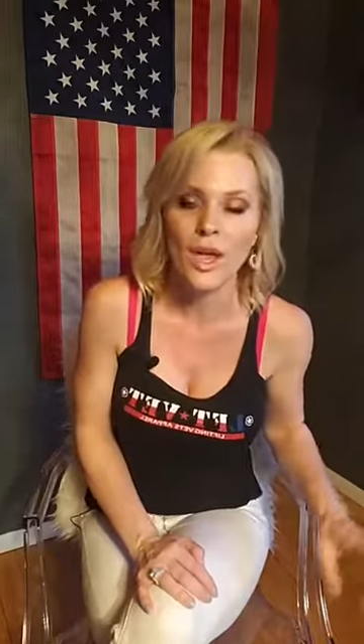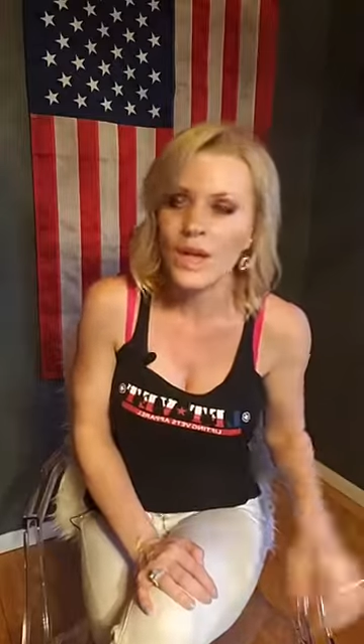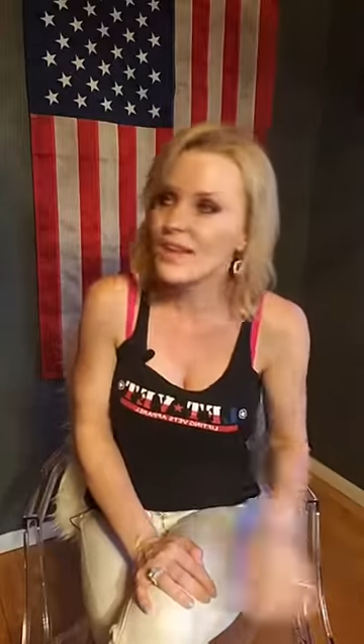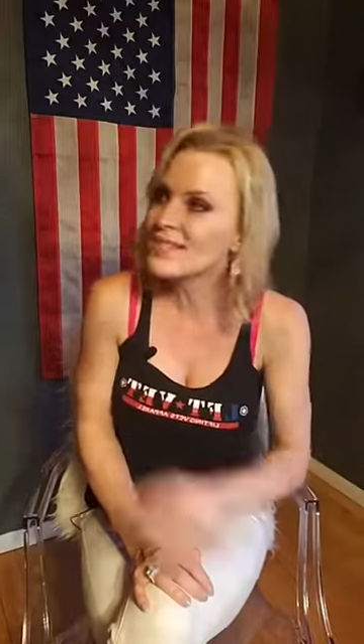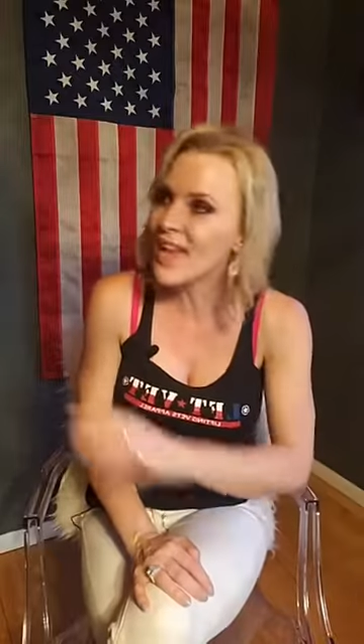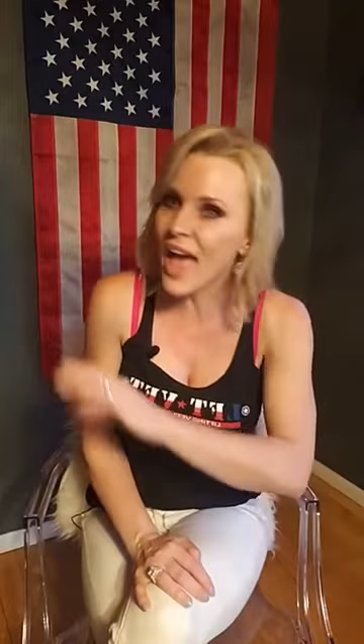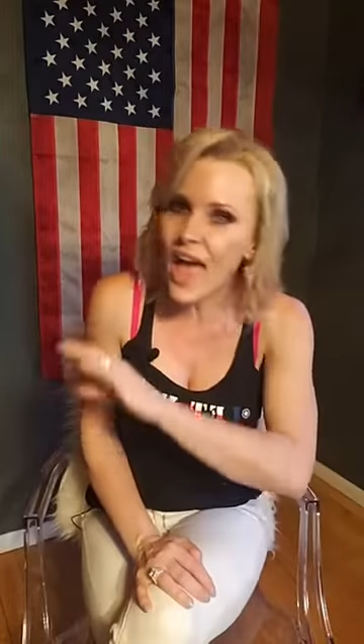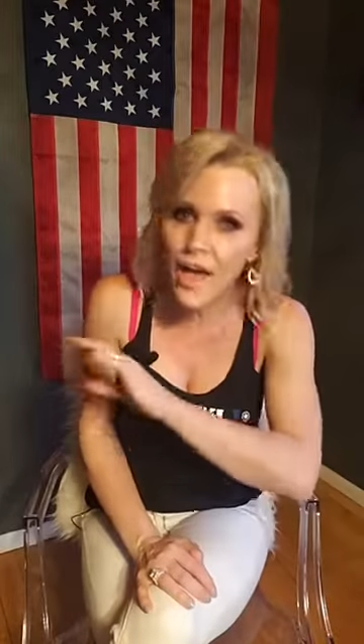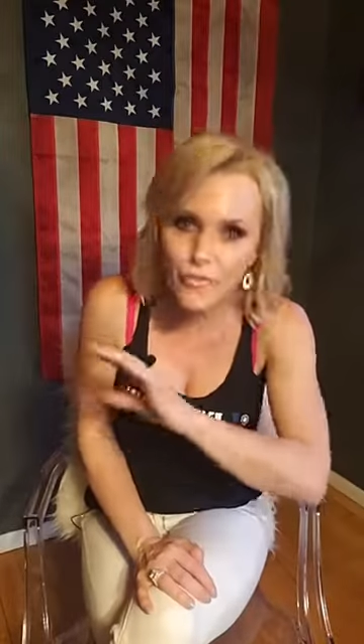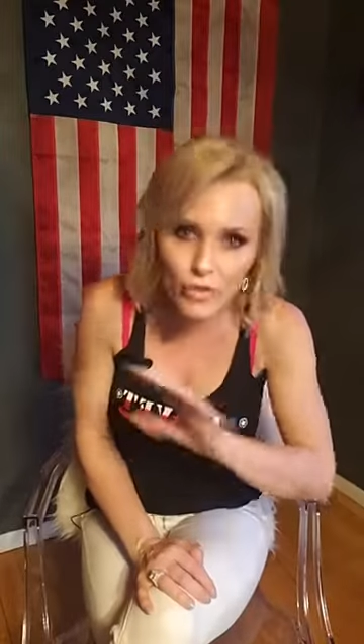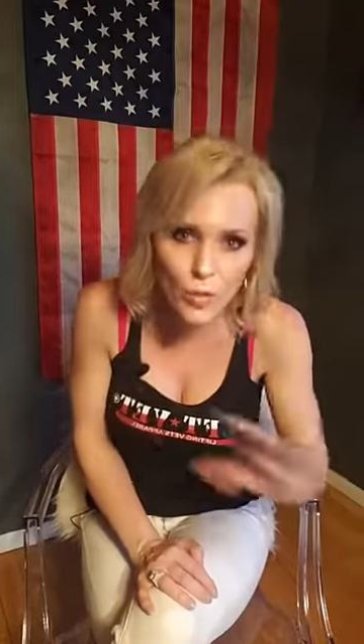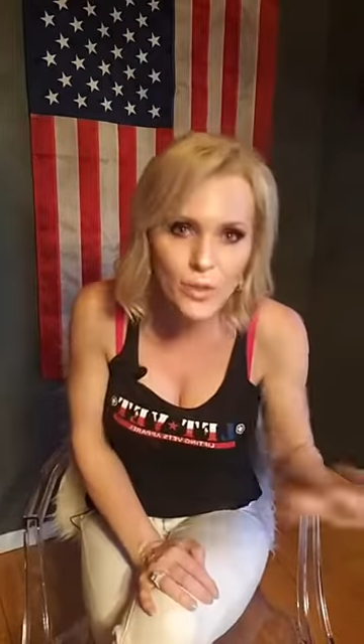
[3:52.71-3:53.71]
Because
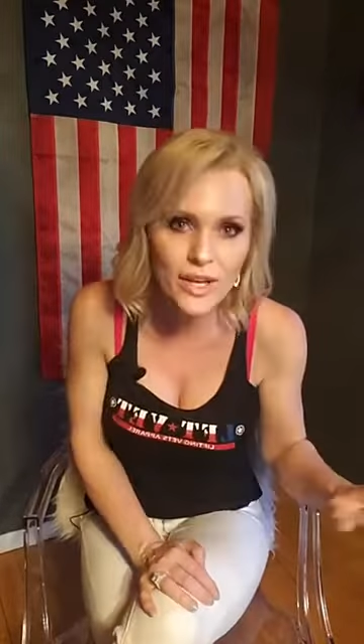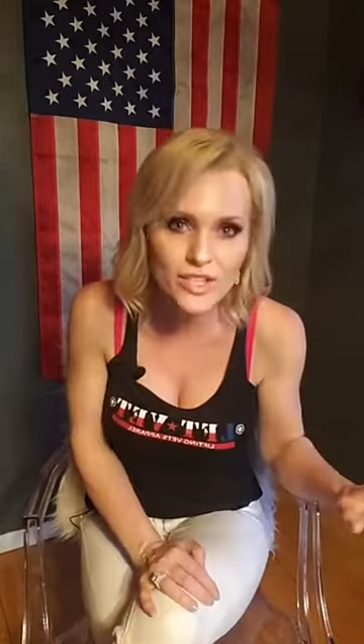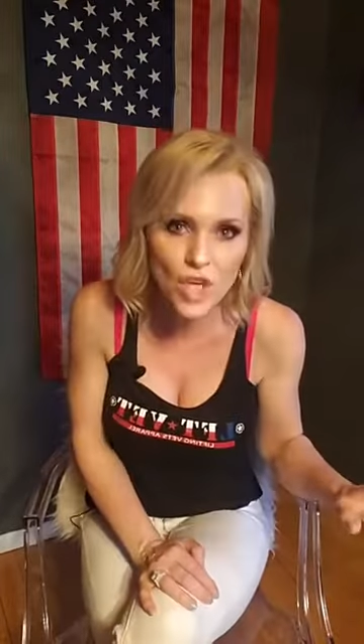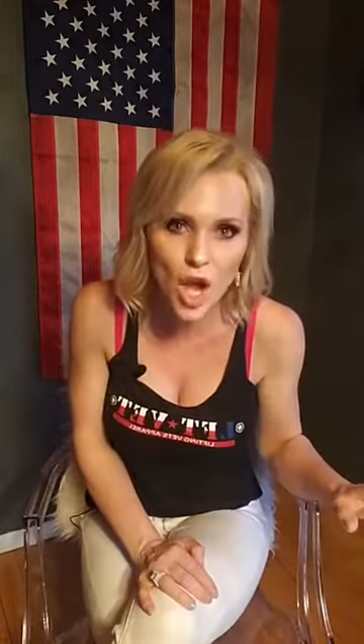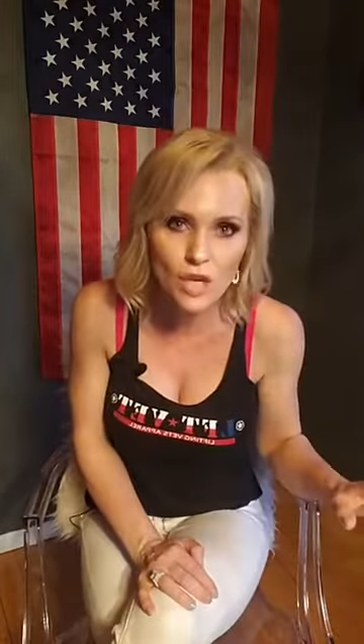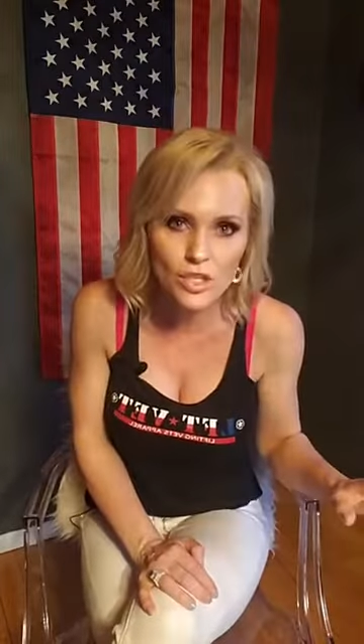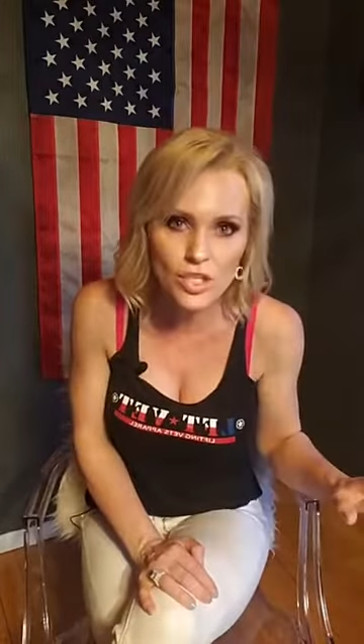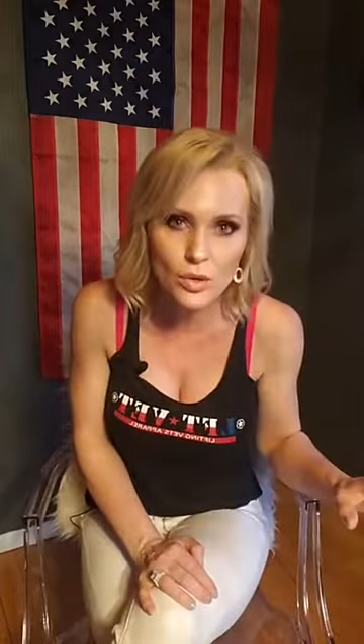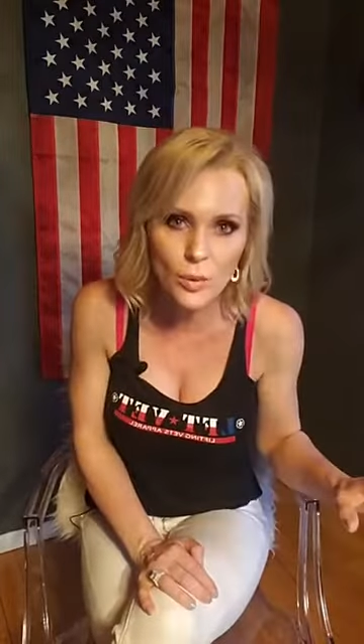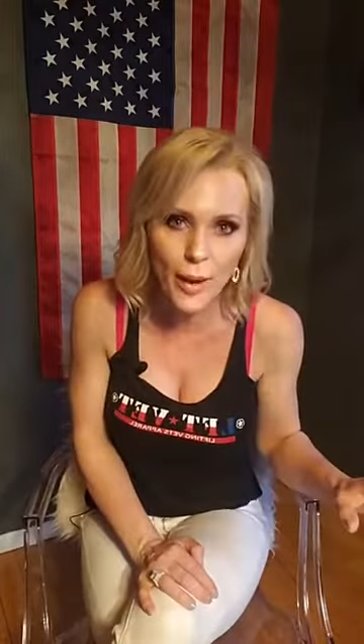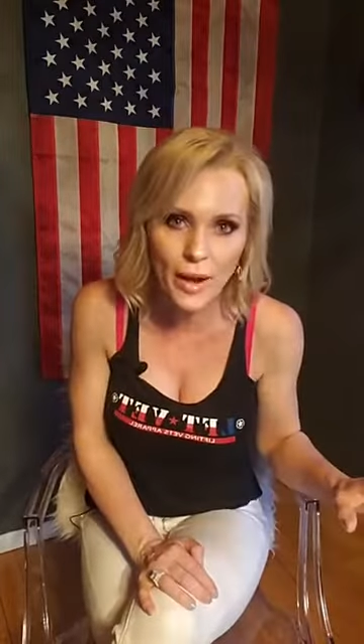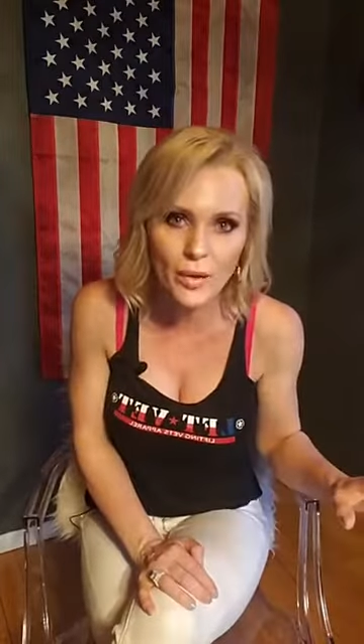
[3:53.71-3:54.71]
everyone I talk to
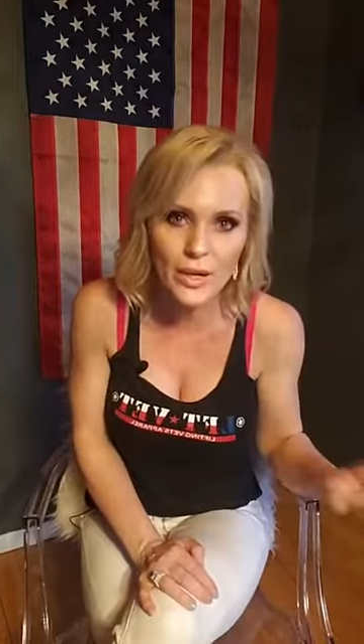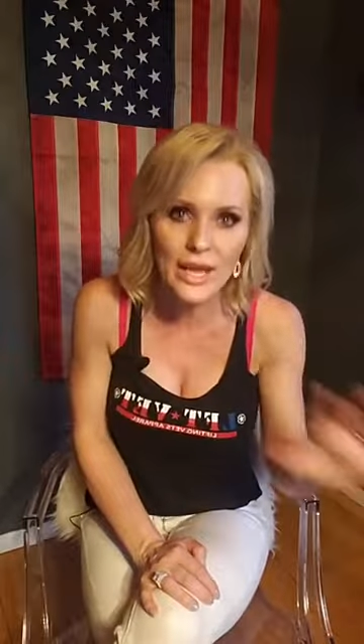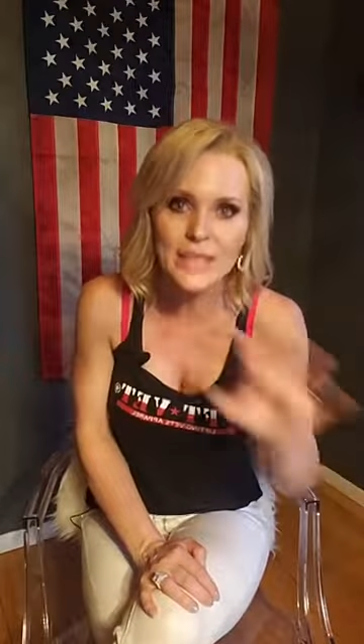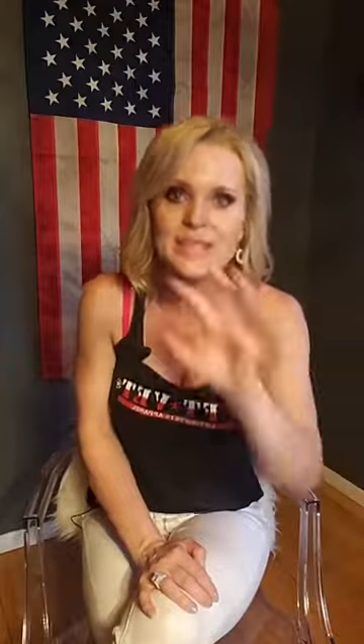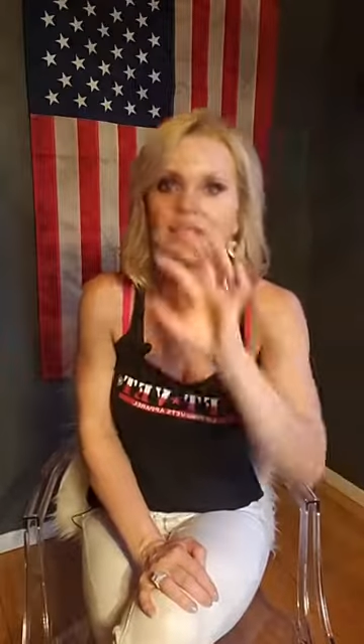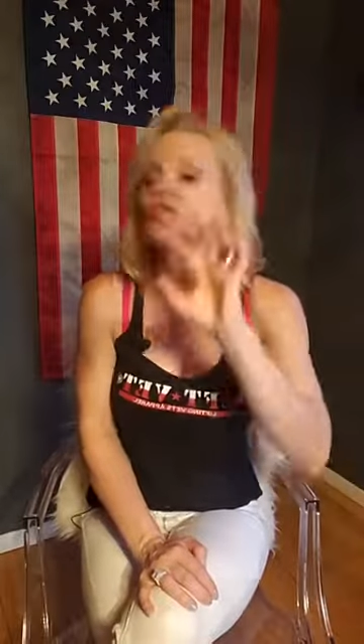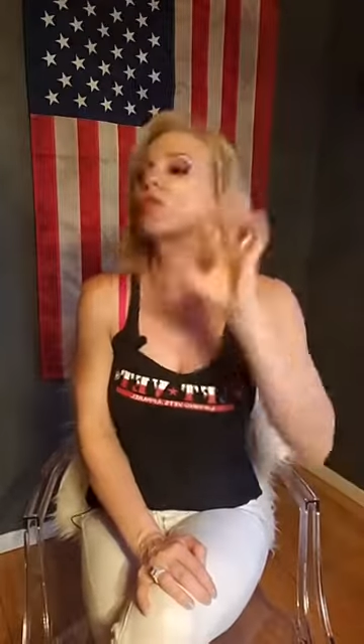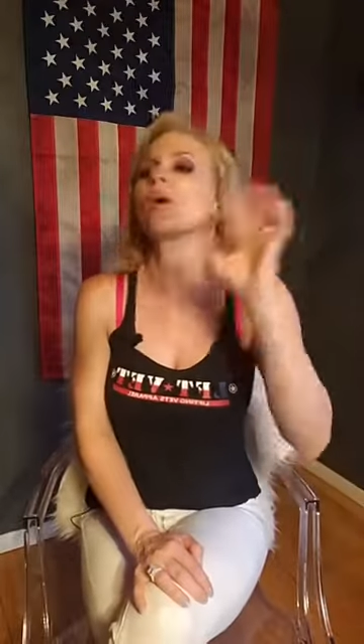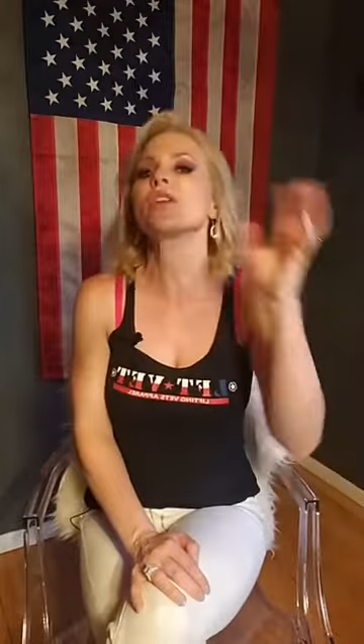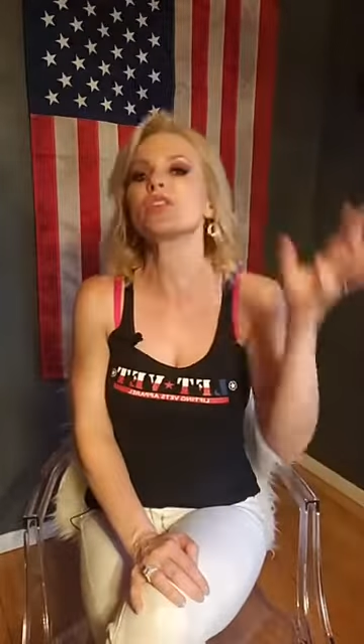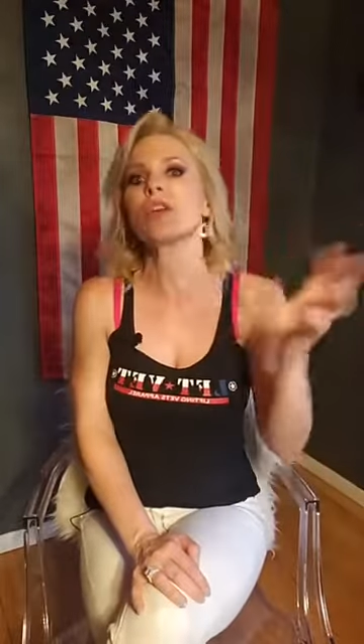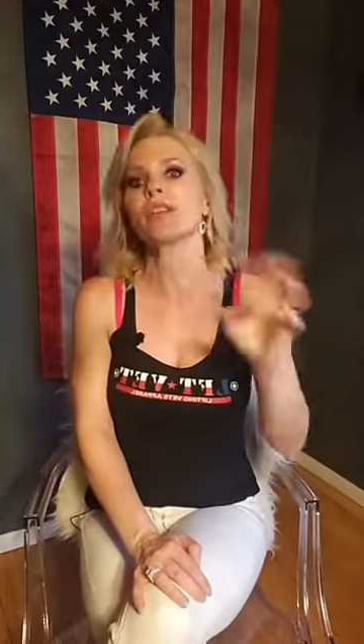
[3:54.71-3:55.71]
about a
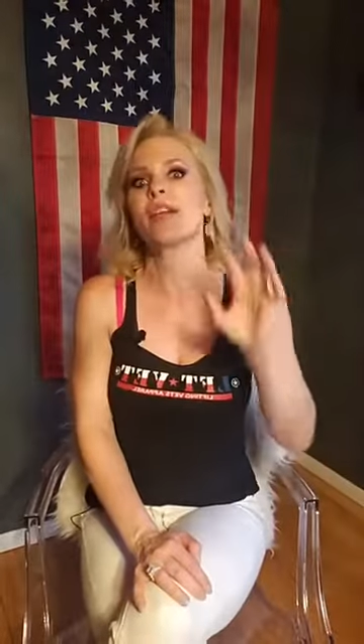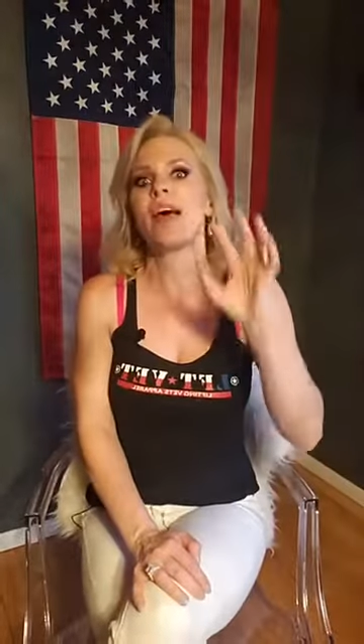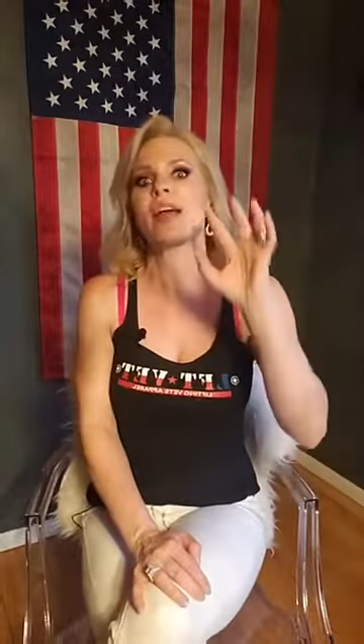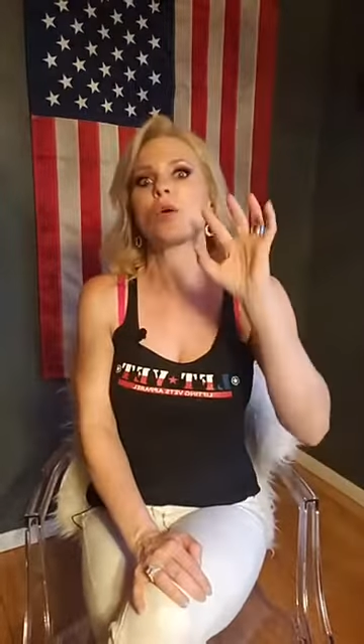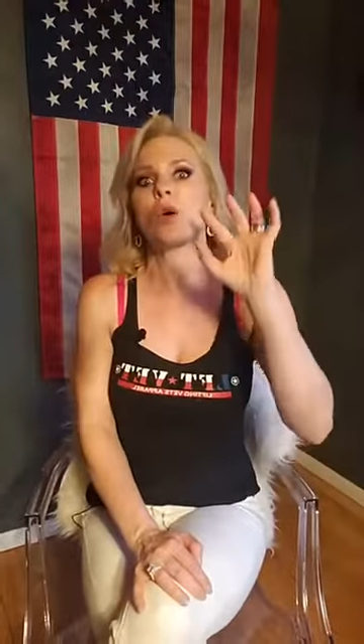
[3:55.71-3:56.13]
situation like that